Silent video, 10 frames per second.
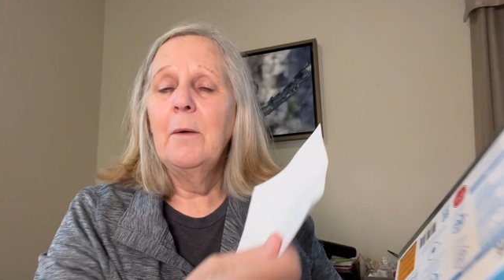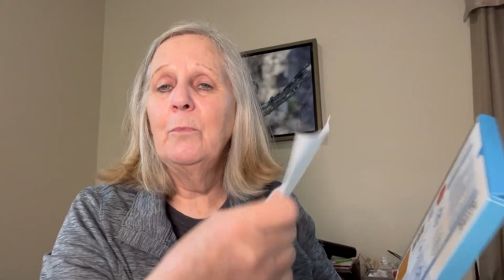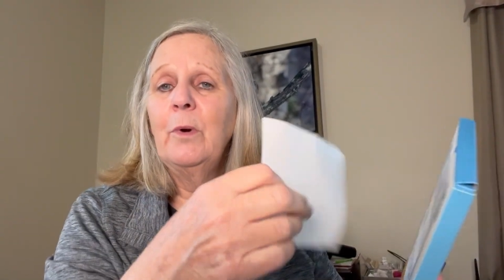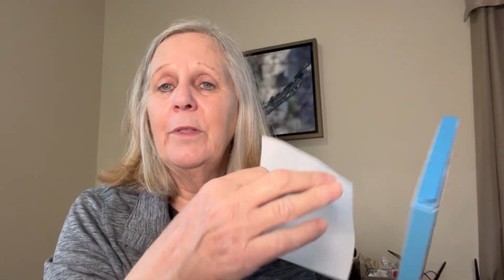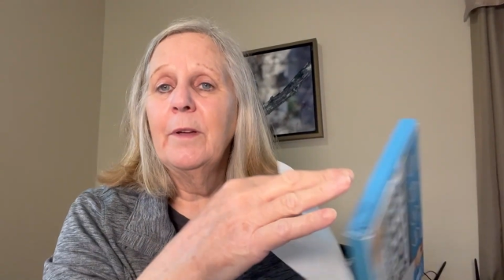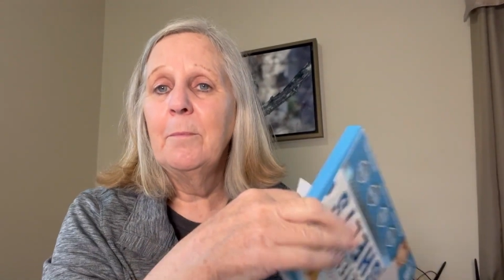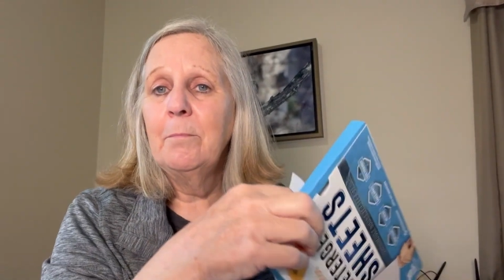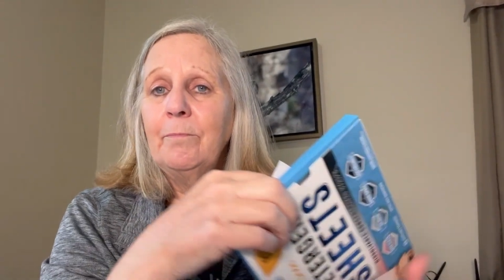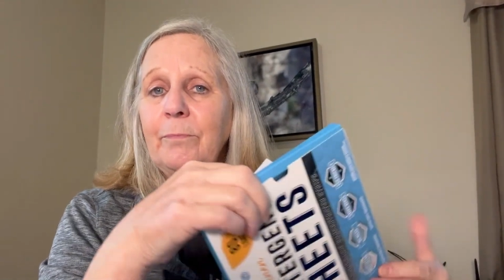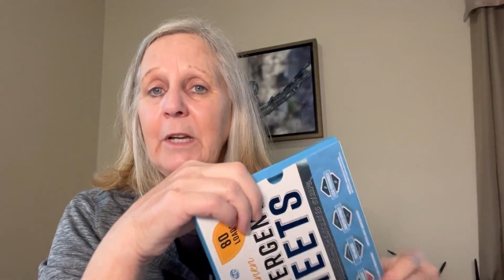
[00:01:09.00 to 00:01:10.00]
with
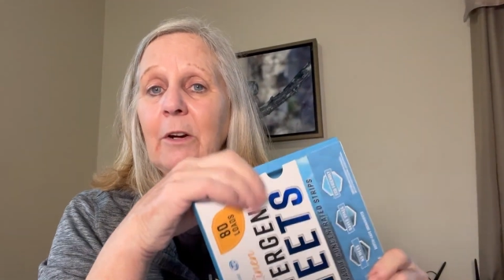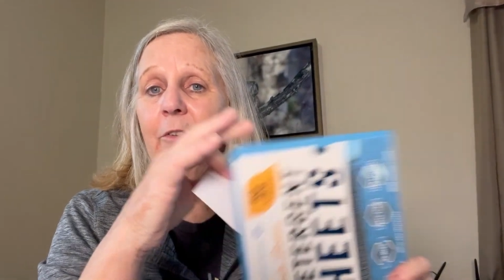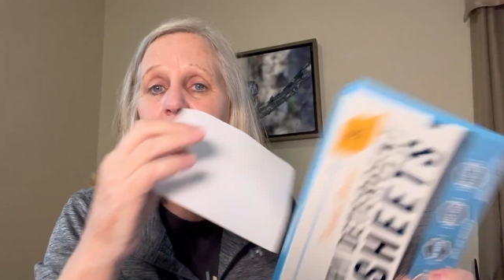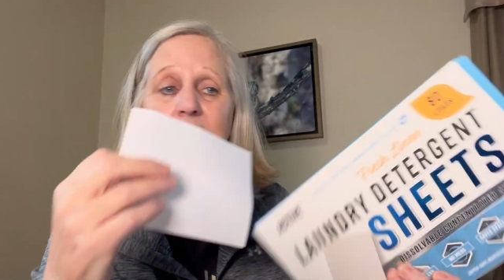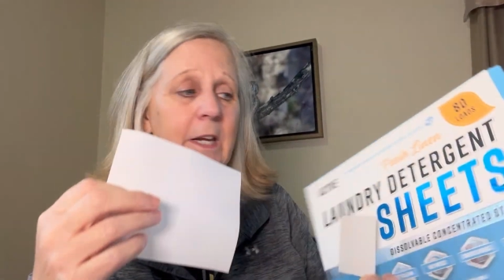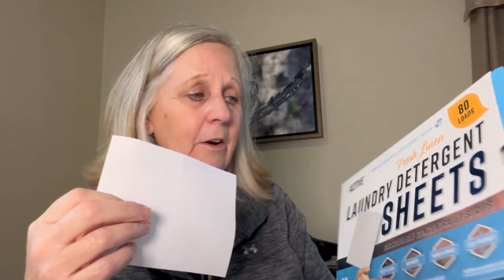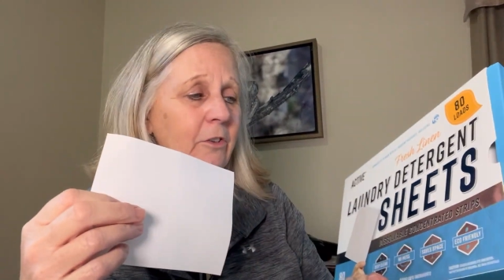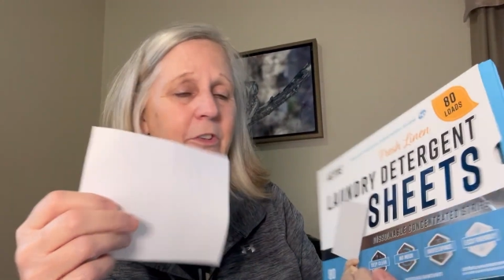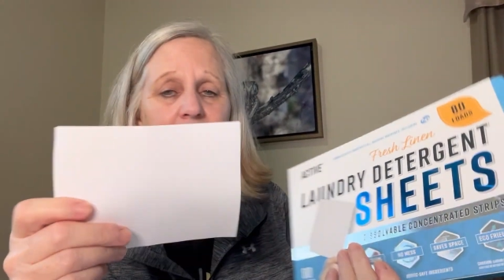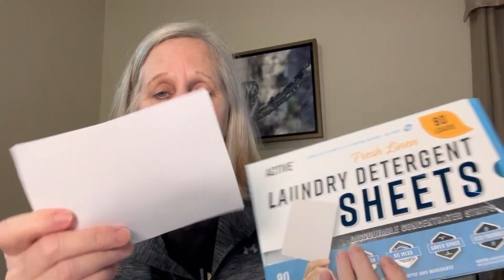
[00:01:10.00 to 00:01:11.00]
them irritating our
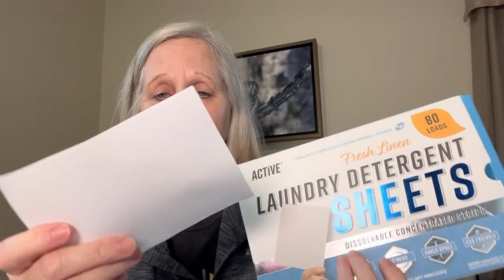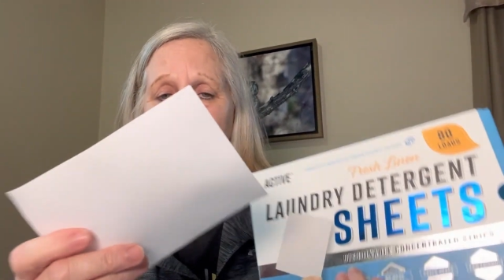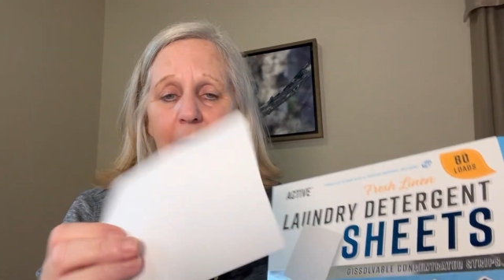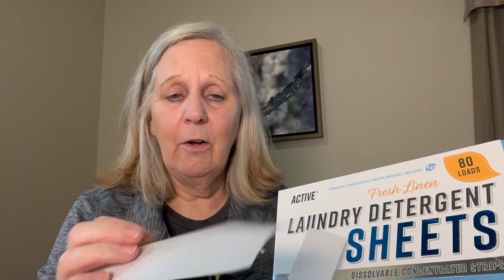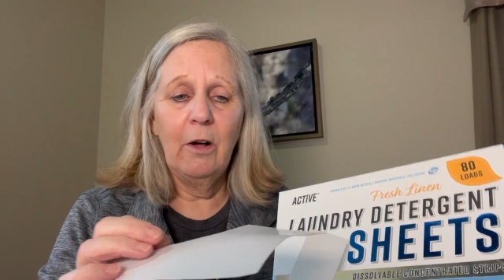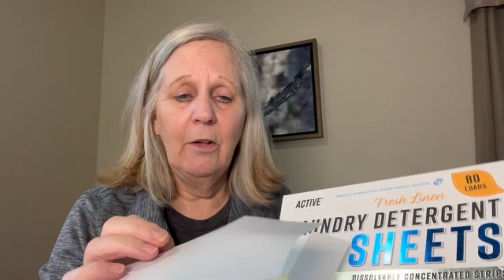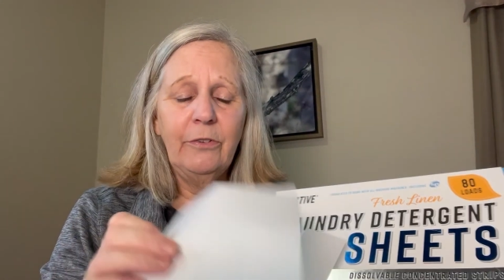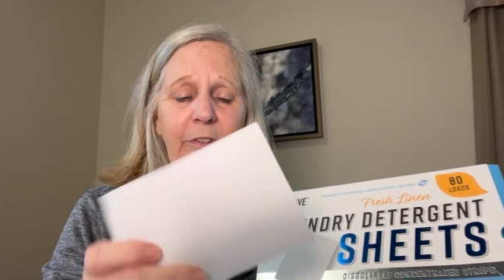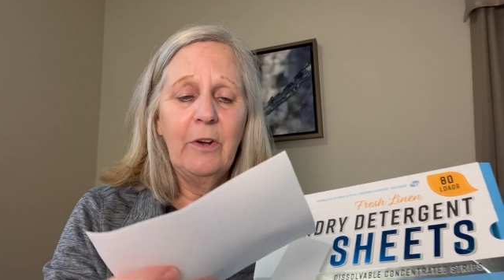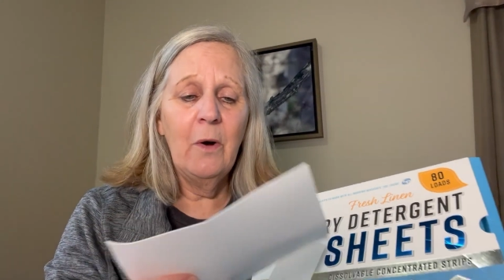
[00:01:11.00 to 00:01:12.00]
skin at all.
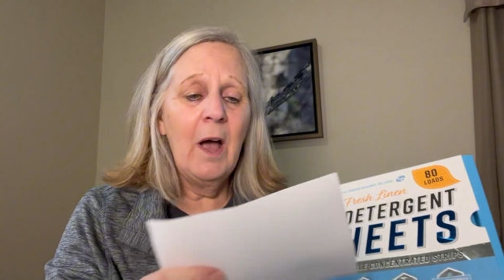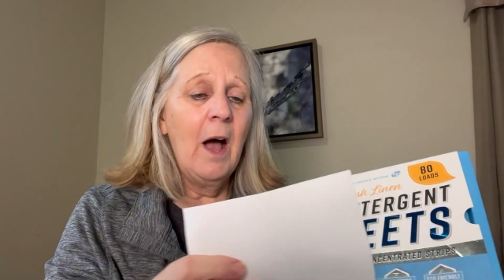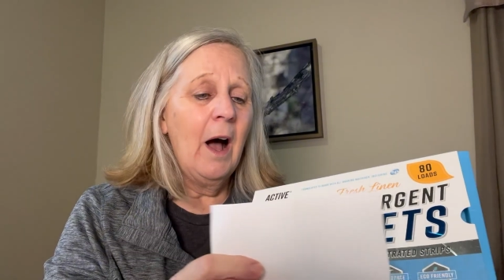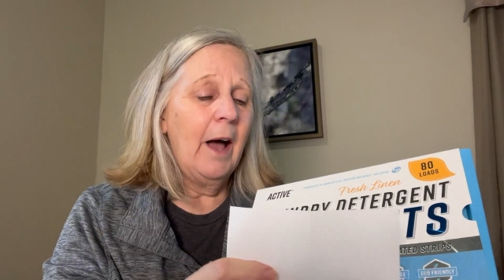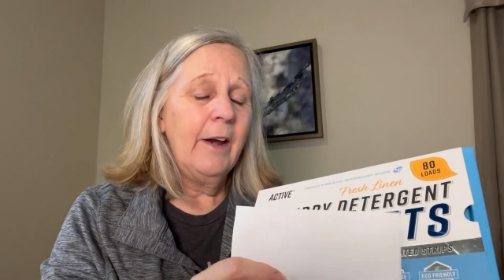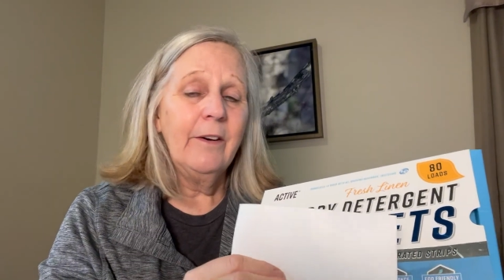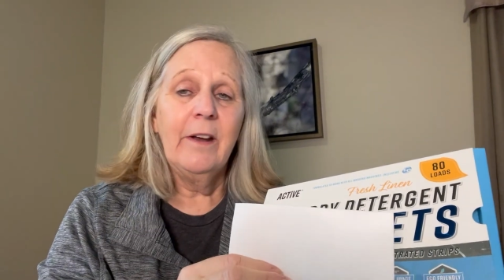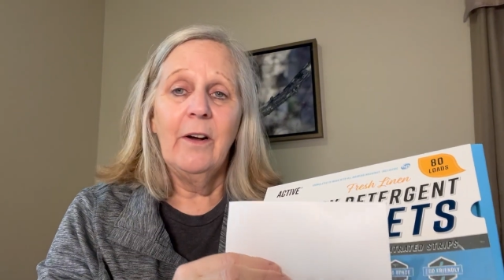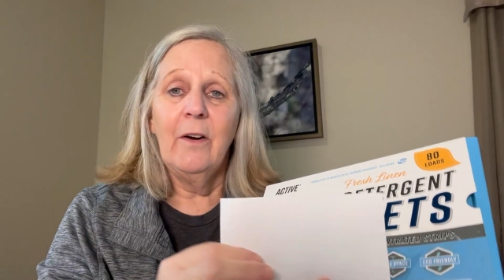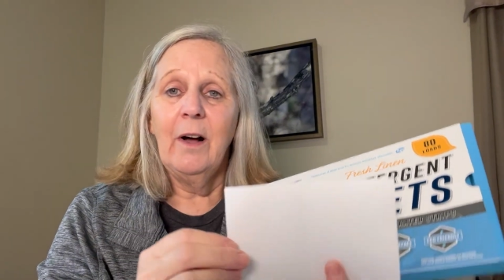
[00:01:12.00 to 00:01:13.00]
So I don't know.